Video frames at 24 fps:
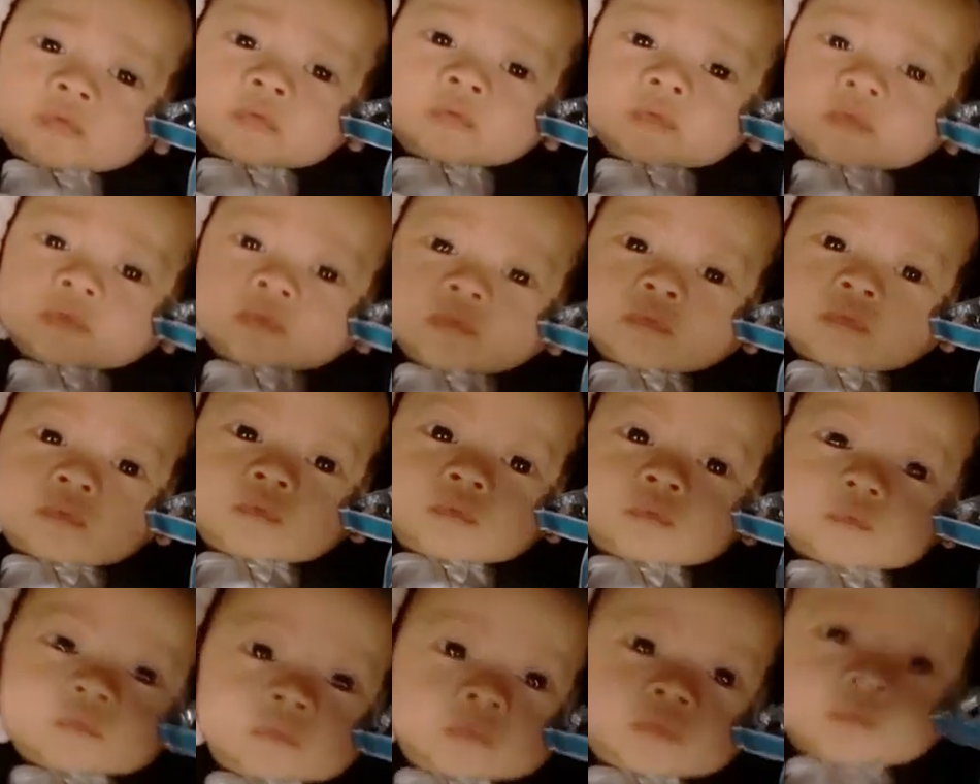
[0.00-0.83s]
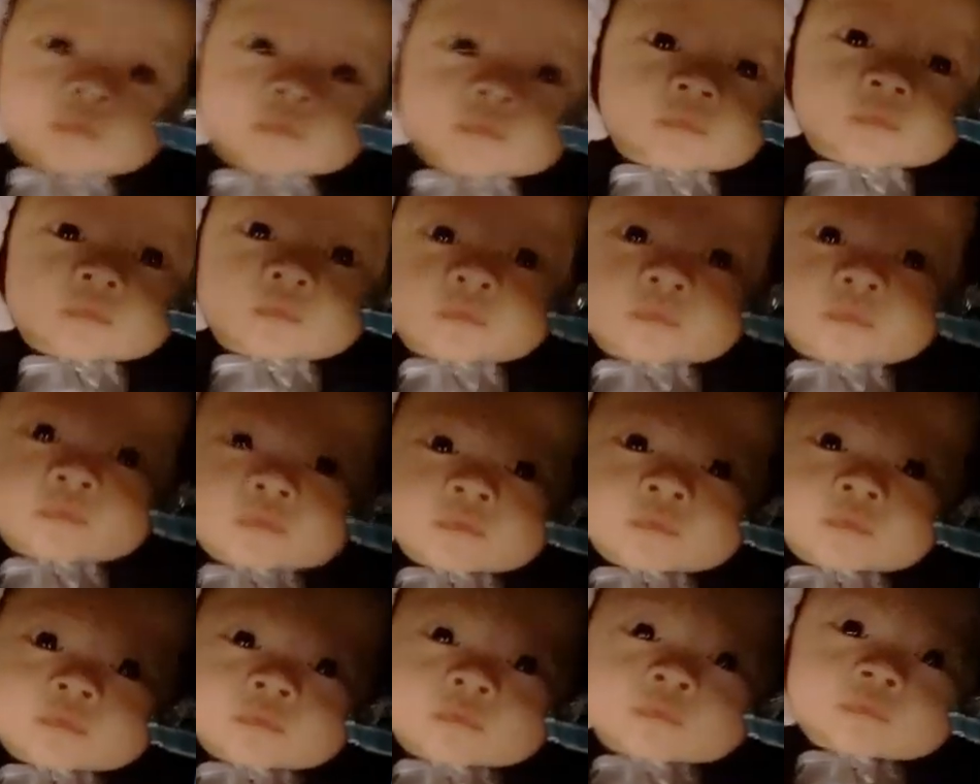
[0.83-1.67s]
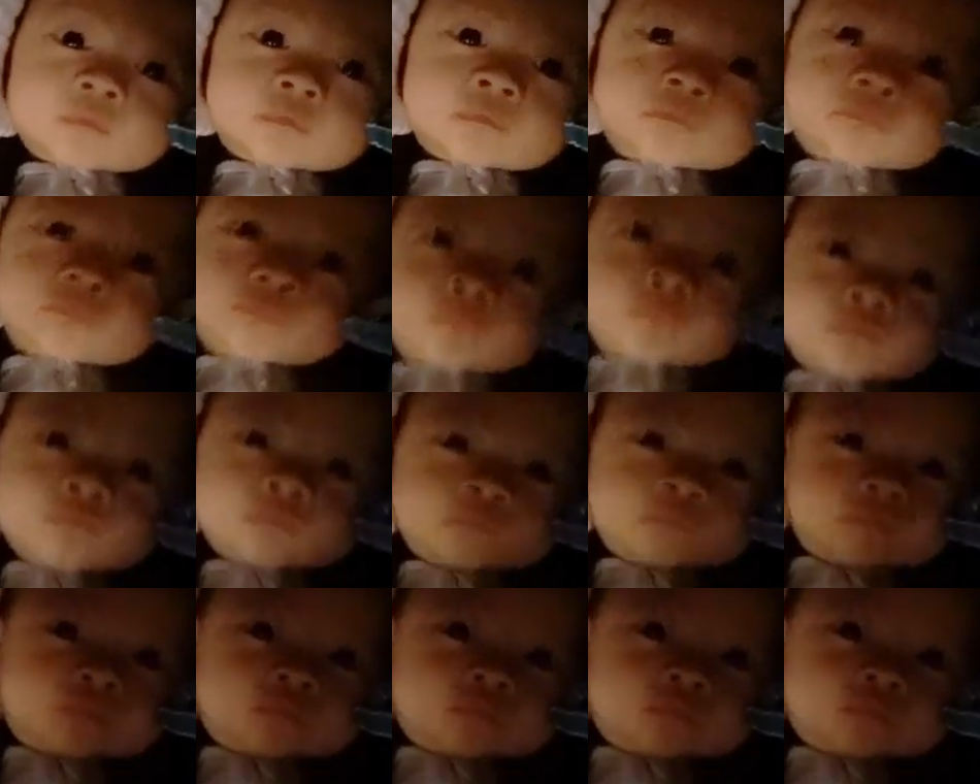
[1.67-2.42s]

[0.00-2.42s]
And the bumpier the better, this guy.